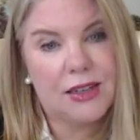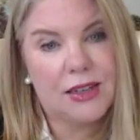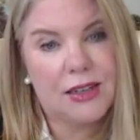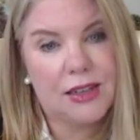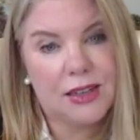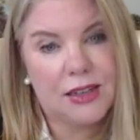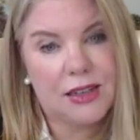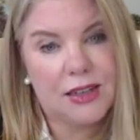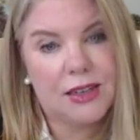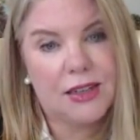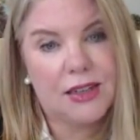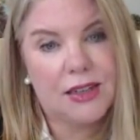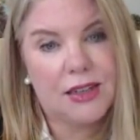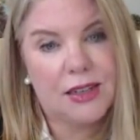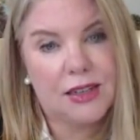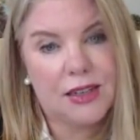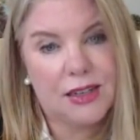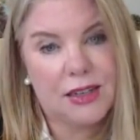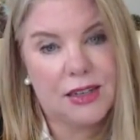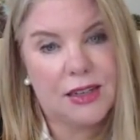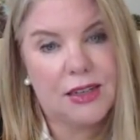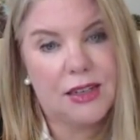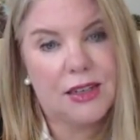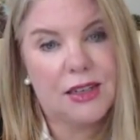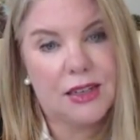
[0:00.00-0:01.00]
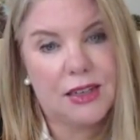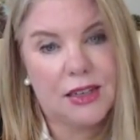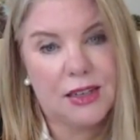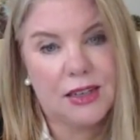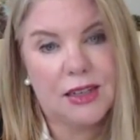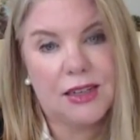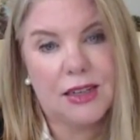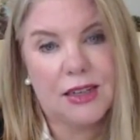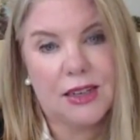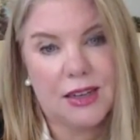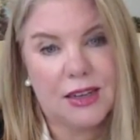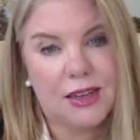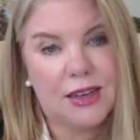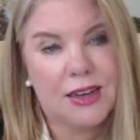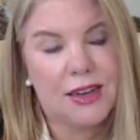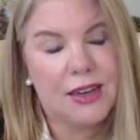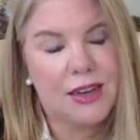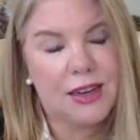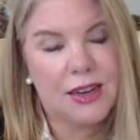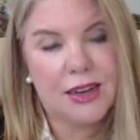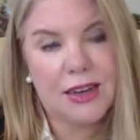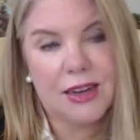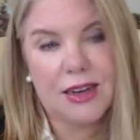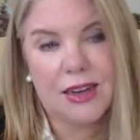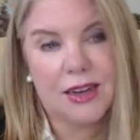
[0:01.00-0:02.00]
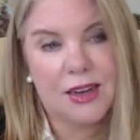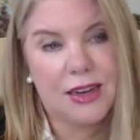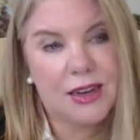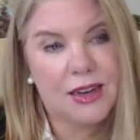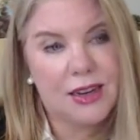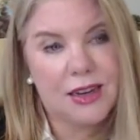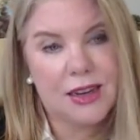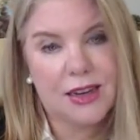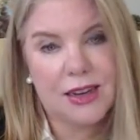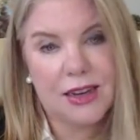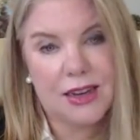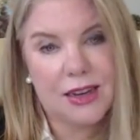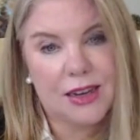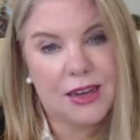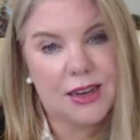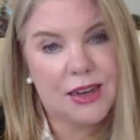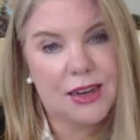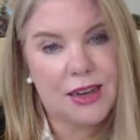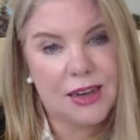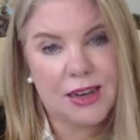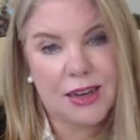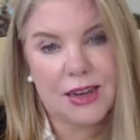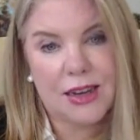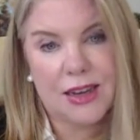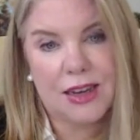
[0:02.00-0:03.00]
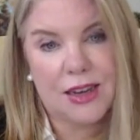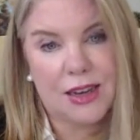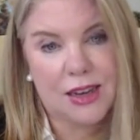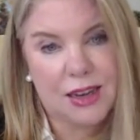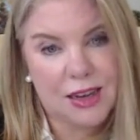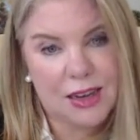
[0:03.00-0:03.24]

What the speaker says: (not speaking)